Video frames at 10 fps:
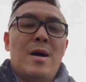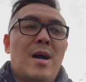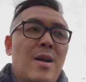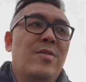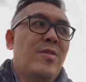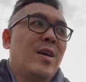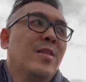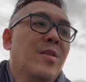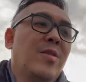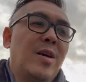I think
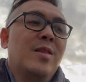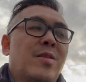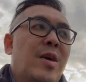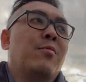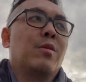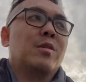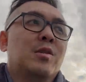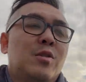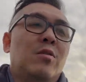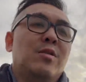the thing that they were
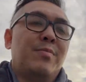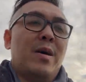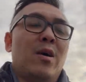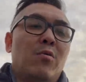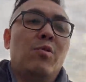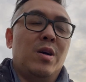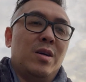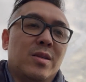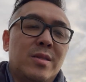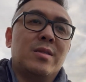concerned about
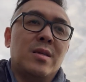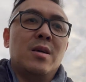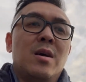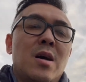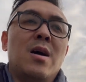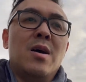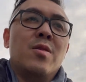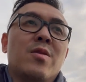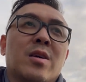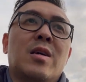was
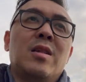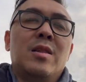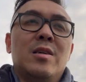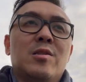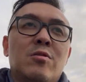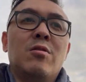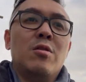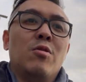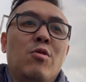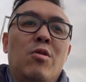the
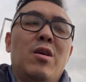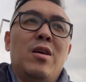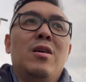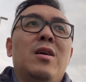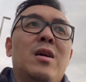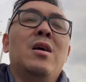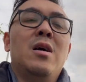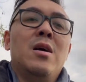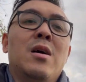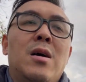cholesterol, or
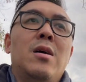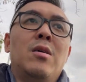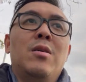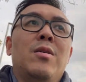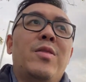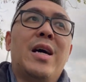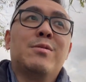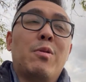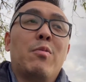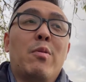that's
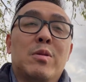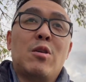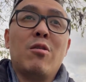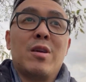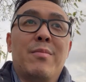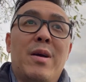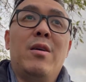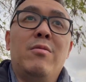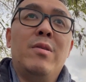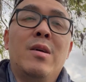what we were talking
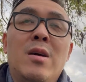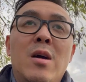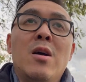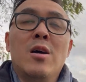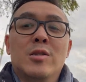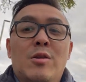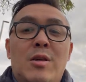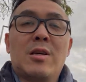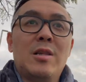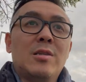about. So the
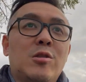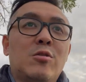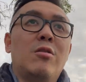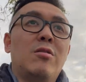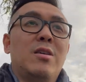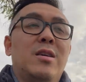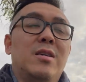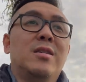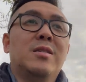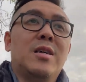cholesterol
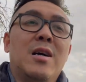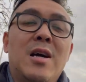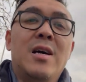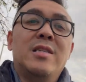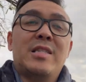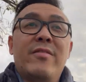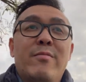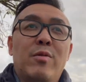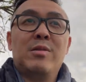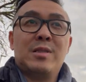is
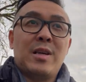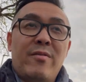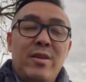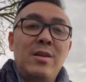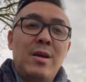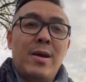7.7.